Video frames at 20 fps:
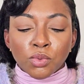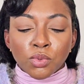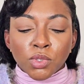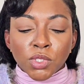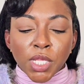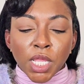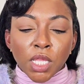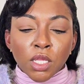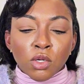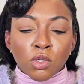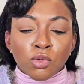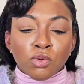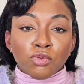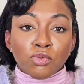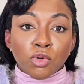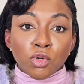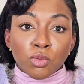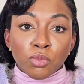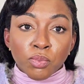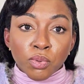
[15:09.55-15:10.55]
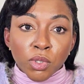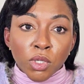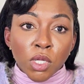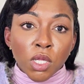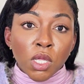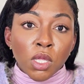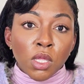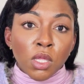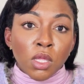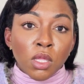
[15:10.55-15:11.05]
say, group
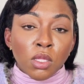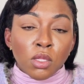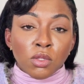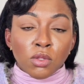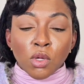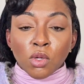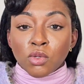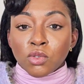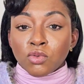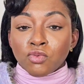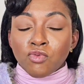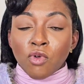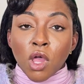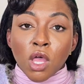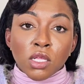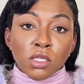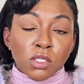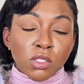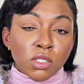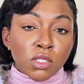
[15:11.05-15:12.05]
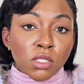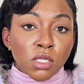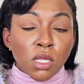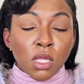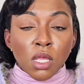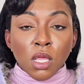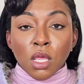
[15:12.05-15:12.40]
those runs